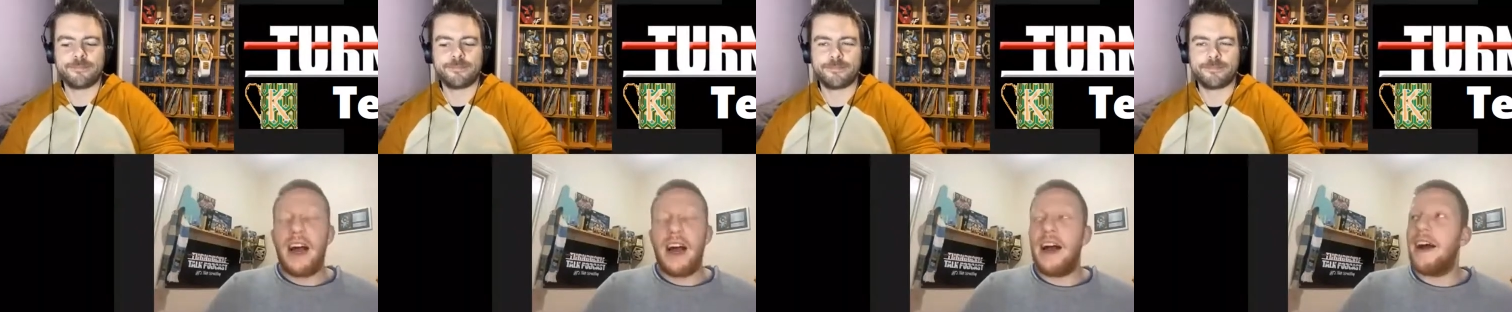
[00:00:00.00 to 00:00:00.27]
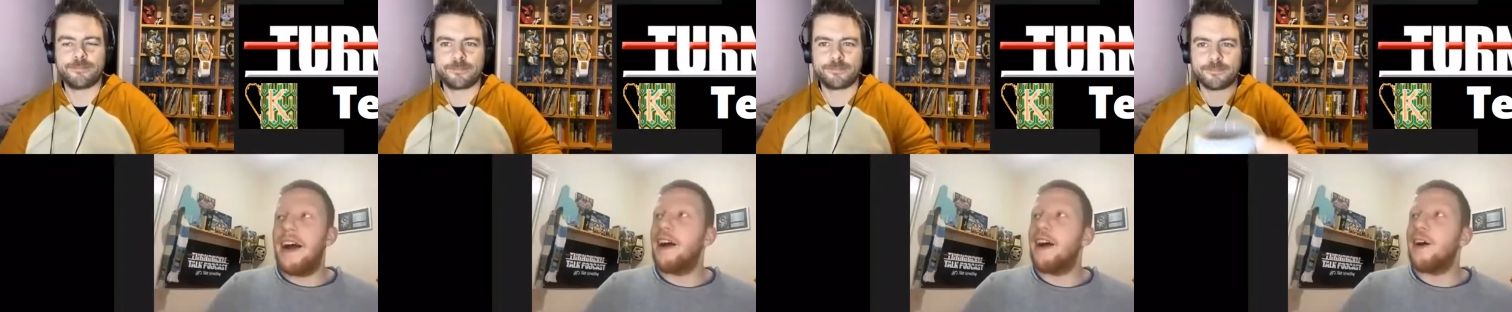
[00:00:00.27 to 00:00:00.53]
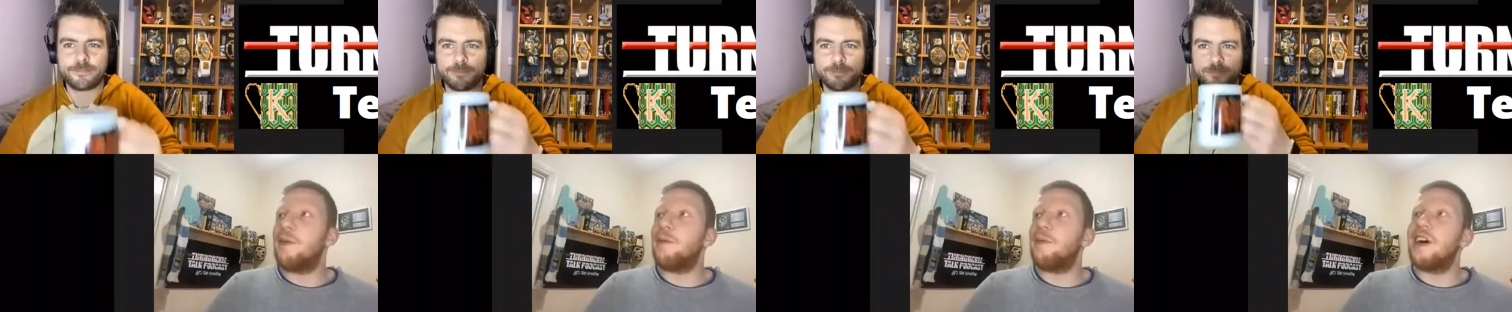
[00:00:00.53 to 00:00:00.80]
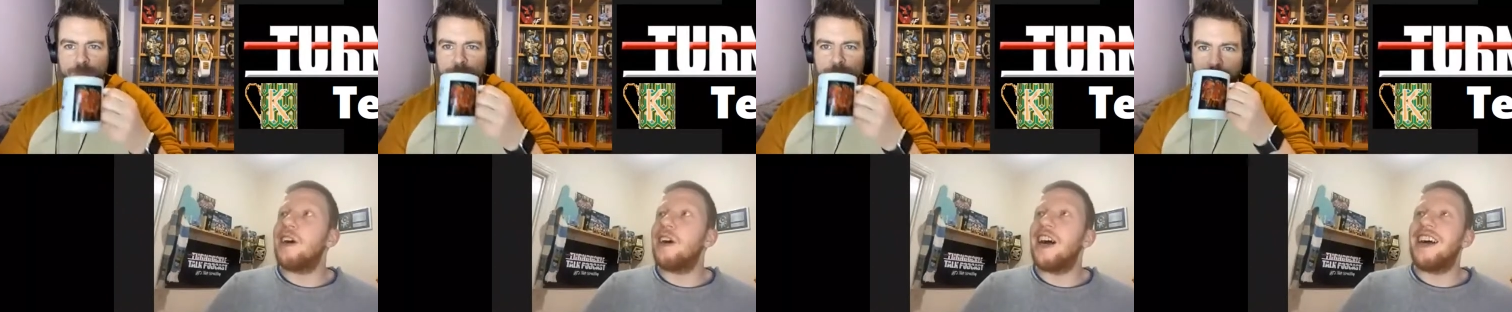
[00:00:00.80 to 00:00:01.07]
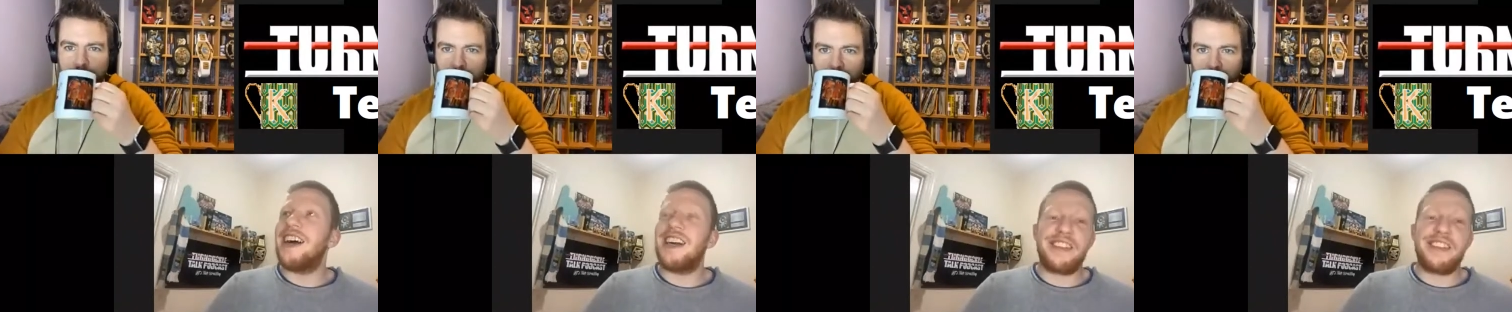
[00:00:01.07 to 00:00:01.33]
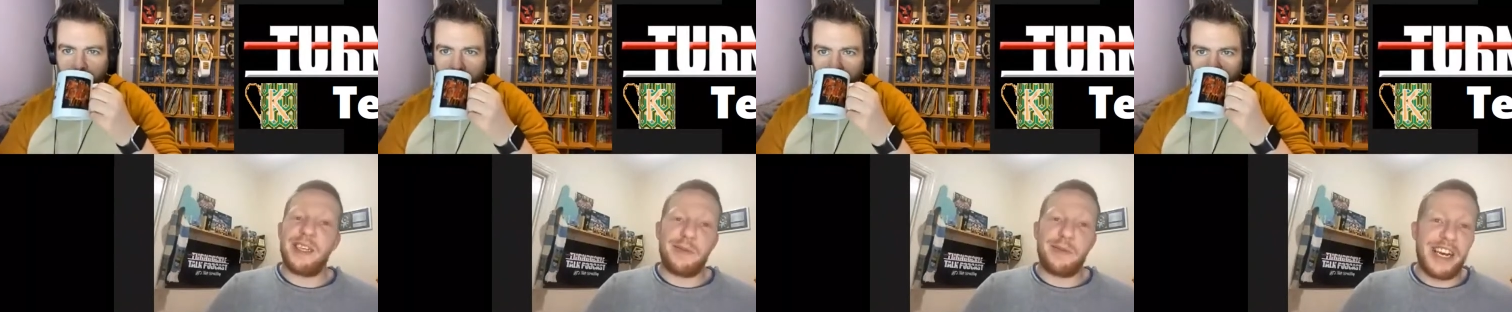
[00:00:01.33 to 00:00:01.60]
Speaker 1: Um, I
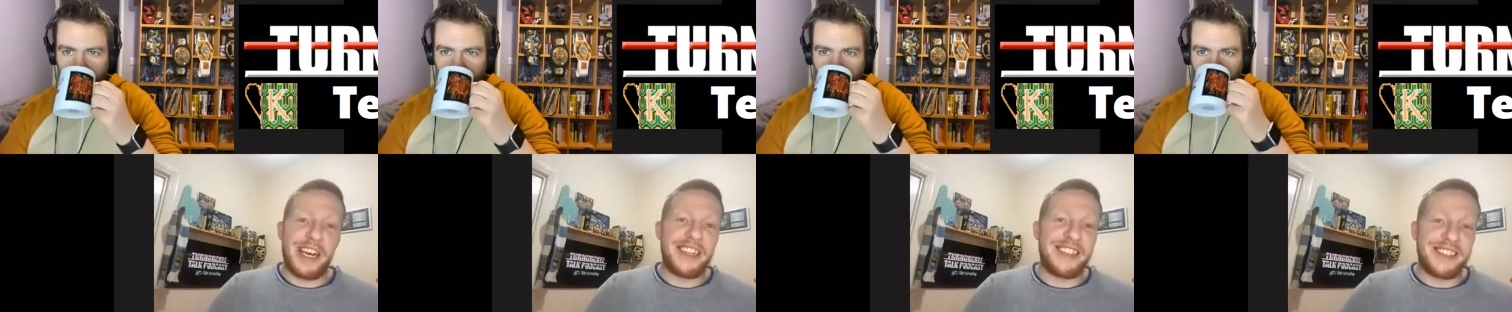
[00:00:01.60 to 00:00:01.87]
say I'm tired.